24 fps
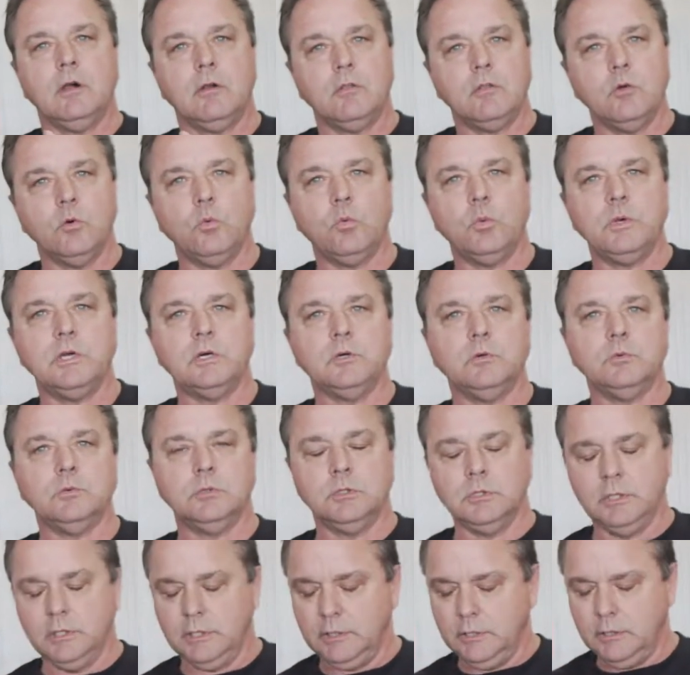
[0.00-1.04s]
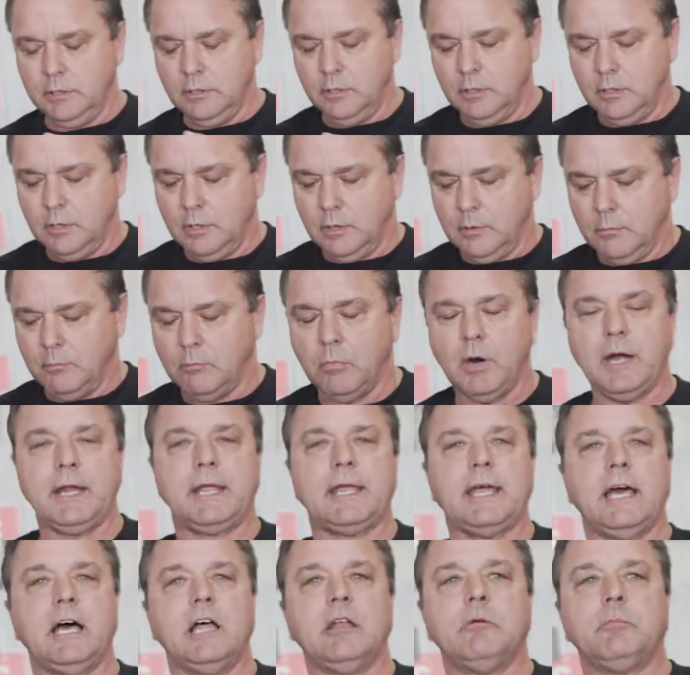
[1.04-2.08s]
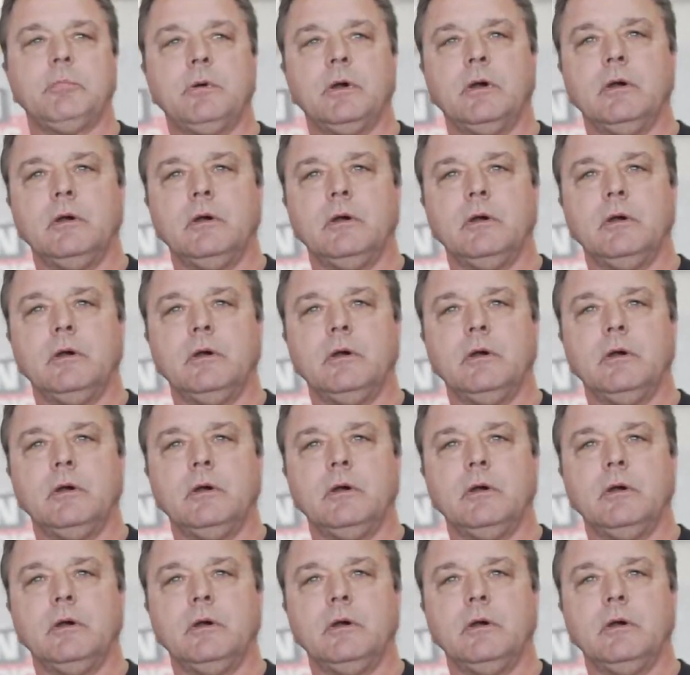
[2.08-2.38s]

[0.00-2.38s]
the Wilwood brake caliper.